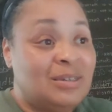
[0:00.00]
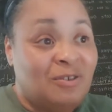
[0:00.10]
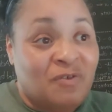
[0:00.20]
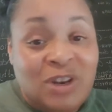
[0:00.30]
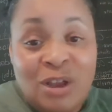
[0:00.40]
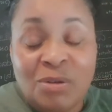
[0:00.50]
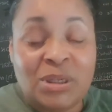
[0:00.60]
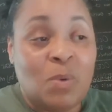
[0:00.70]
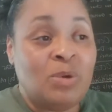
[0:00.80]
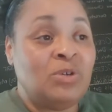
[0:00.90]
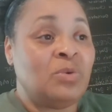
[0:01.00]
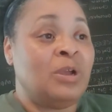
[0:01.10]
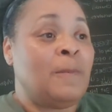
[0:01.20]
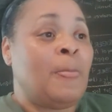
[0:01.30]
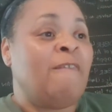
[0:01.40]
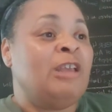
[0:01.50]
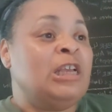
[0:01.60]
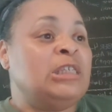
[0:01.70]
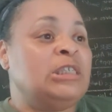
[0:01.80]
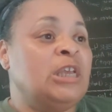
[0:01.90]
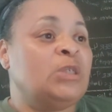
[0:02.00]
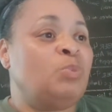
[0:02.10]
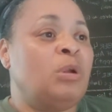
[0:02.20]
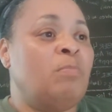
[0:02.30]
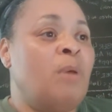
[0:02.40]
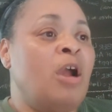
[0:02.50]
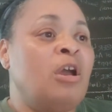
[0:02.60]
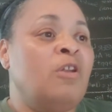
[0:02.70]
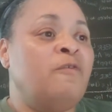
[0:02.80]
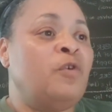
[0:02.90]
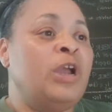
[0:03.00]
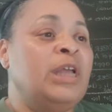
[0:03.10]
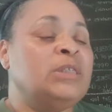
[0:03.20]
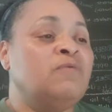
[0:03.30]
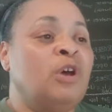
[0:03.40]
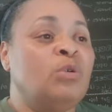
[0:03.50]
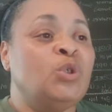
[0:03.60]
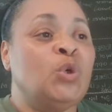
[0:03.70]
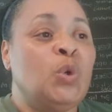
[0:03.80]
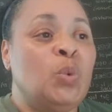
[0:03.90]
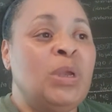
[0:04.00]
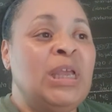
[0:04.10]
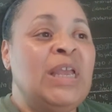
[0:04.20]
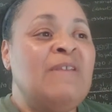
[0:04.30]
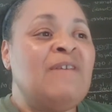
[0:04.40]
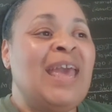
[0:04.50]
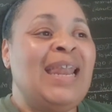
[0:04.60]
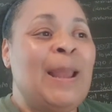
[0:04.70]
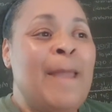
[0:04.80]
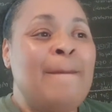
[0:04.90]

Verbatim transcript: the videos that we're doing. He says, put a mark on the foreheads of those who grieve and